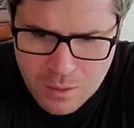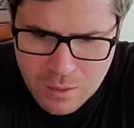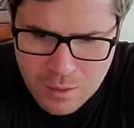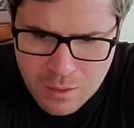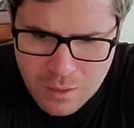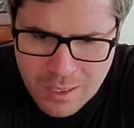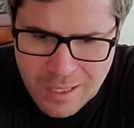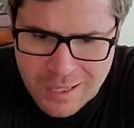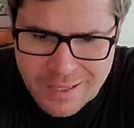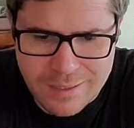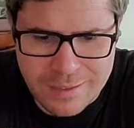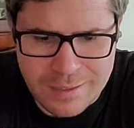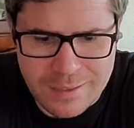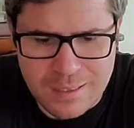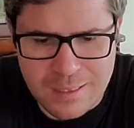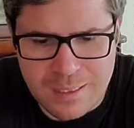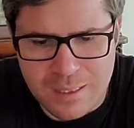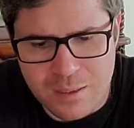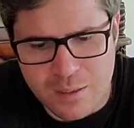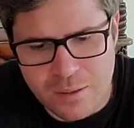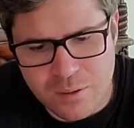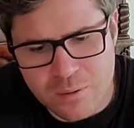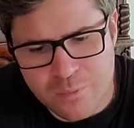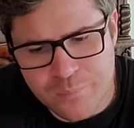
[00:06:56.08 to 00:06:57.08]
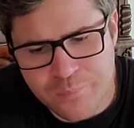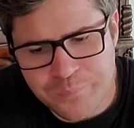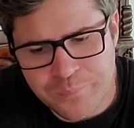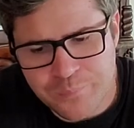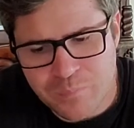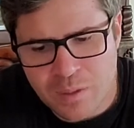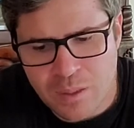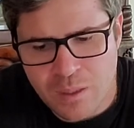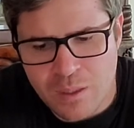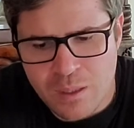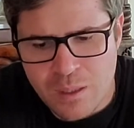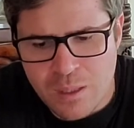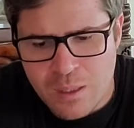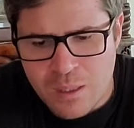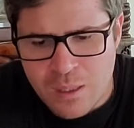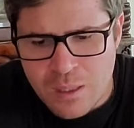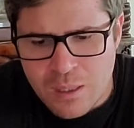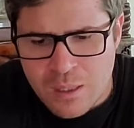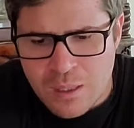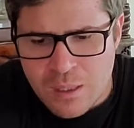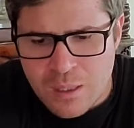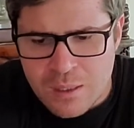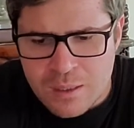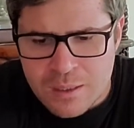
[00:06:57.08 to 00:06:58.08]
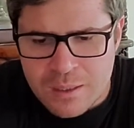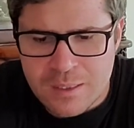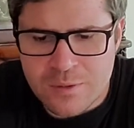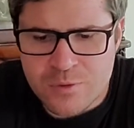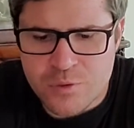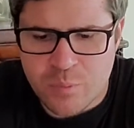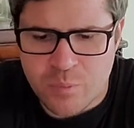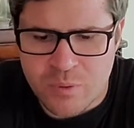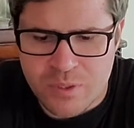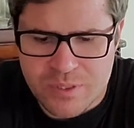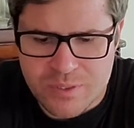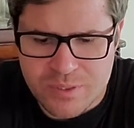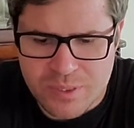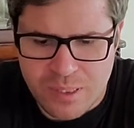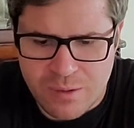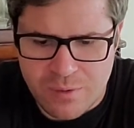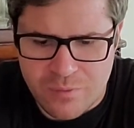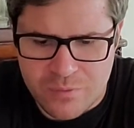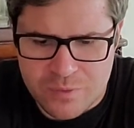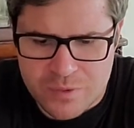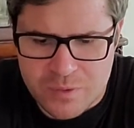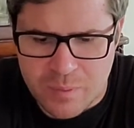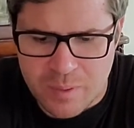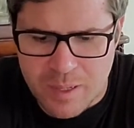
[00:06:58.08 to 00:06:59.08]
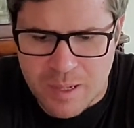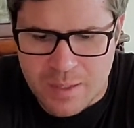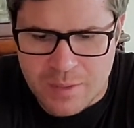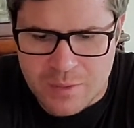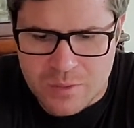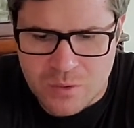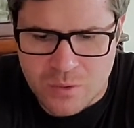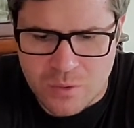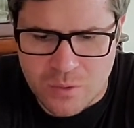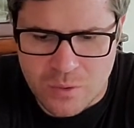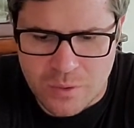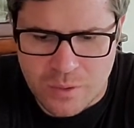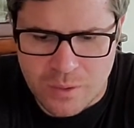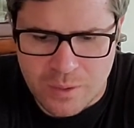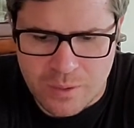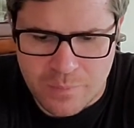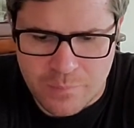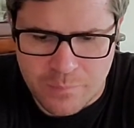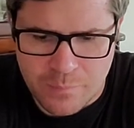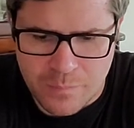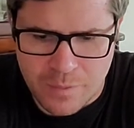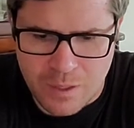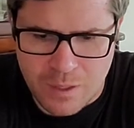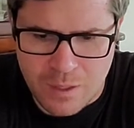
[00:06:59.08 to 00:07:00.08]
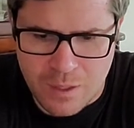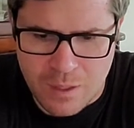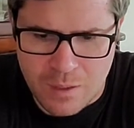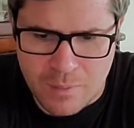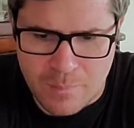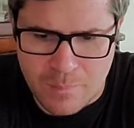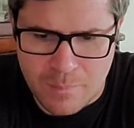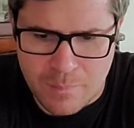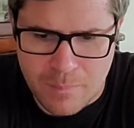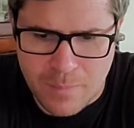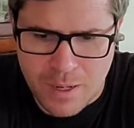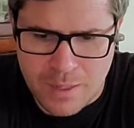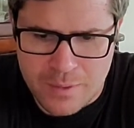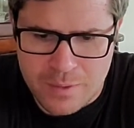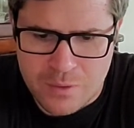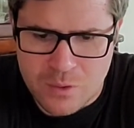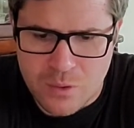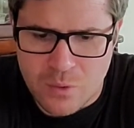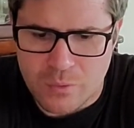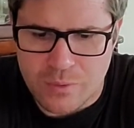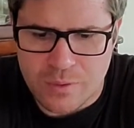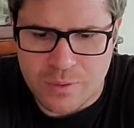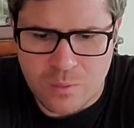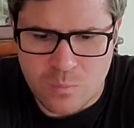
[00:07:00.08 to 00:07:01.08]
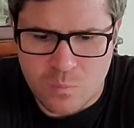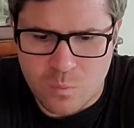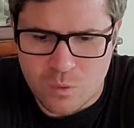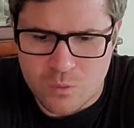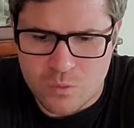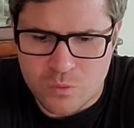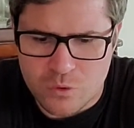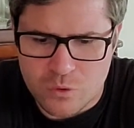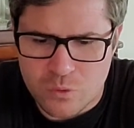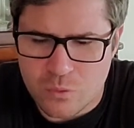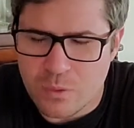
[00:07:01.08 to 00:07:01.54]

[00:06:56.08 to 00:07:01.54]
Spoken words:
And Neo's pretty self-explanatory. I don't think we'll do